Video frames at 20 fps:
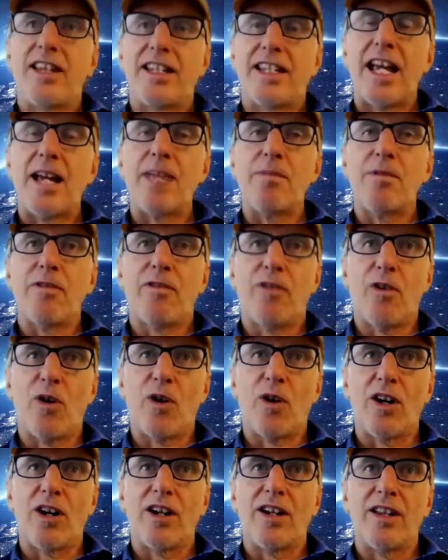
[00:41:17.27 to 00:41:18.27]
the day
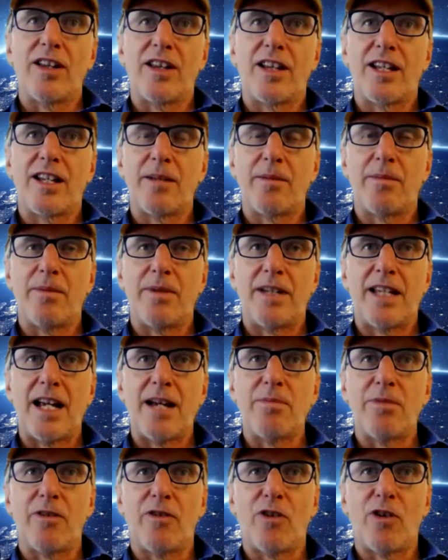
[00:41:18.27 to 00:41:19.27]
before, the day, day
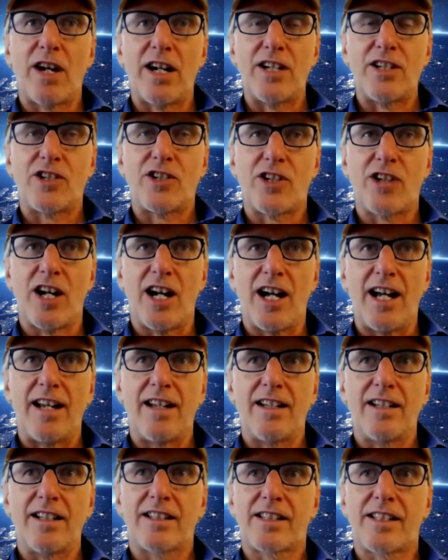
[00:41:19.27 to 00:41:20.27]
before I shot,
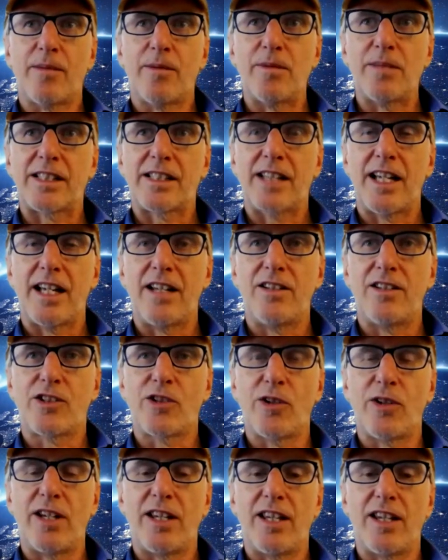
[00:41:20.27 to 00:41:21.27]
someone said,
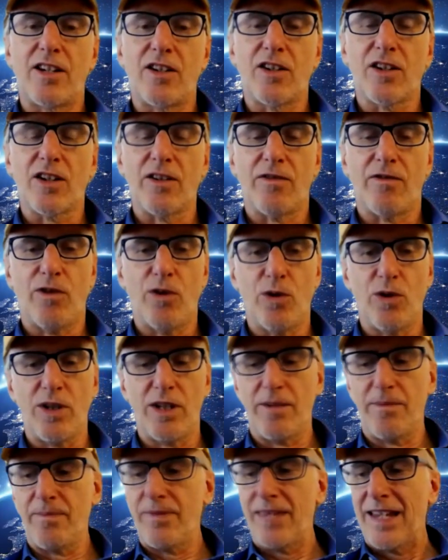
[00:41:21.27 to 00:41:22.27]
"So do you think you're going to fool
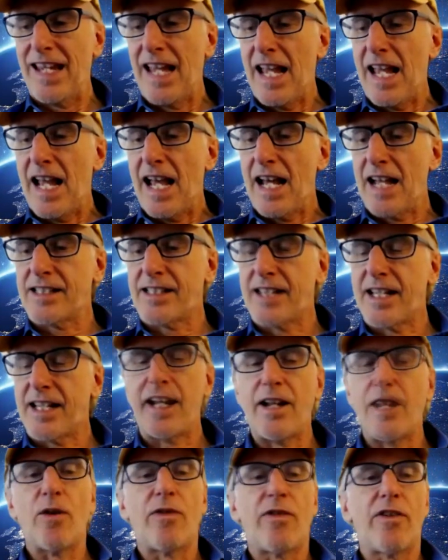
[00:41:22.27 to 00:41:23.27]
them?" And I said,
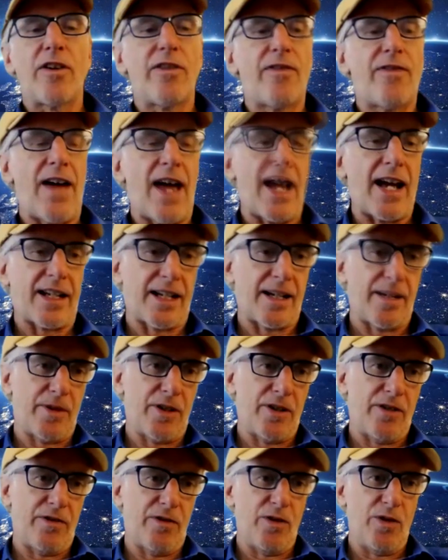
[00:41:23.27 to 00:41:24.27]
"I know for a fact I'm
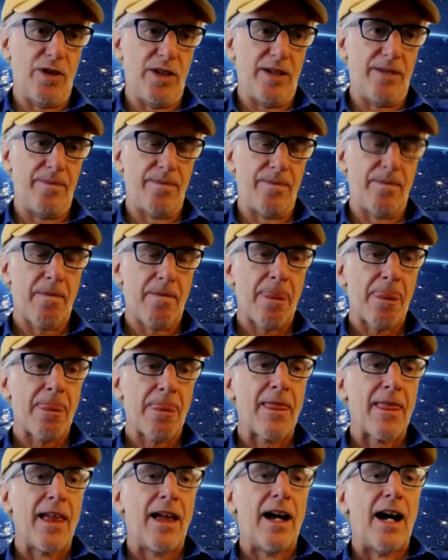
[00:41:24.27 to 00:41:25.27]
going to fool them.
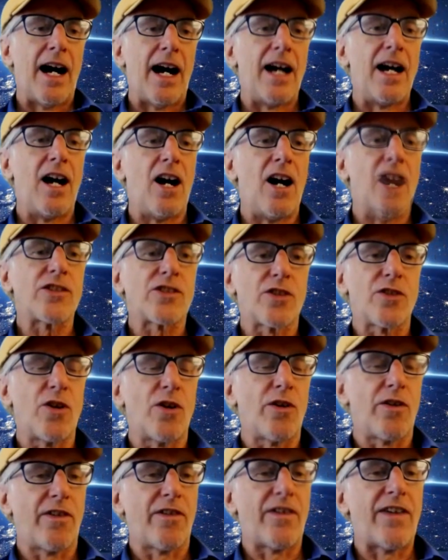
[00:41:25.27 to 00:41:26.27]
I also
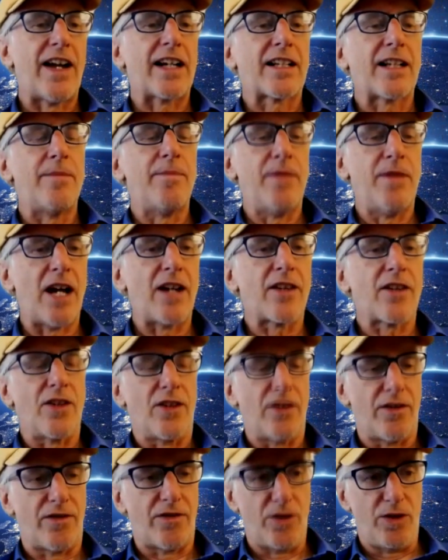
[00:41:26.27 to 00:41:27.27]
know for a fact I'm not
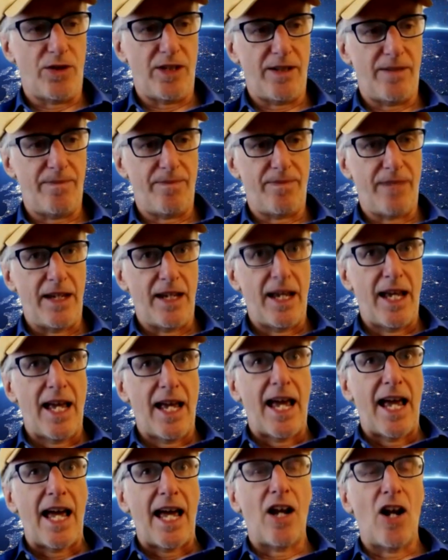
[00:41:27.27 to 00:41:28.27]
going to fool them."
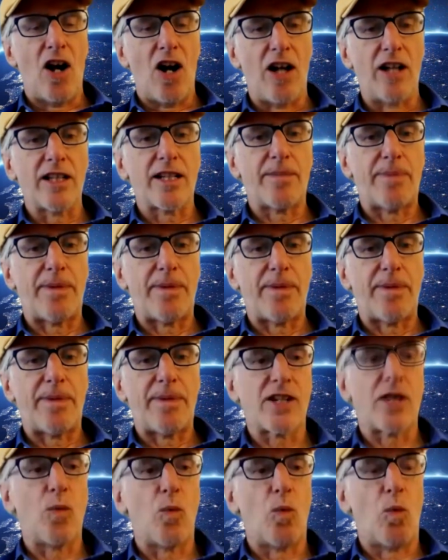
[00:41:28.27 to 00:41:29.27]
And it all depends
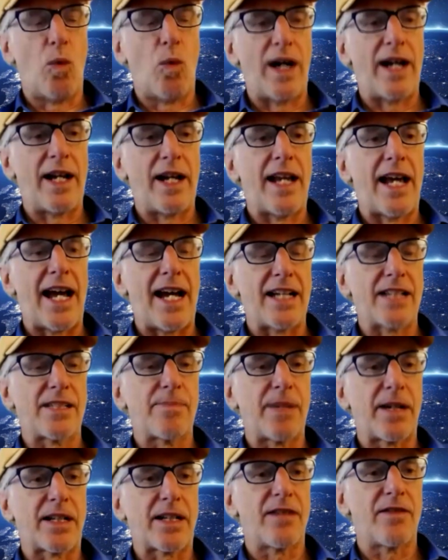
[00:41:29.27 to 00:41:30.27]
on what
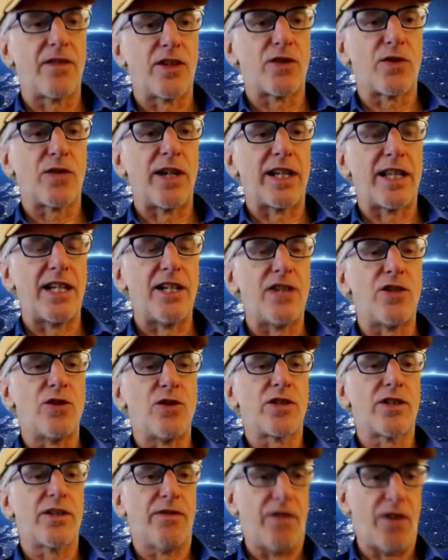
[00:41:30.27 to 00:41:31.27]
aspect of the trick they
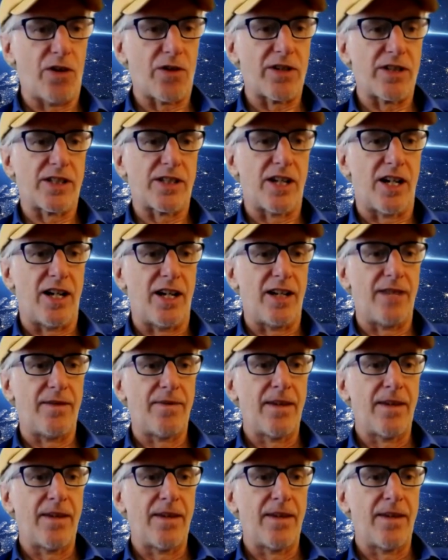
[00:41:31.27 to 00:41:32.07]
choose to focus on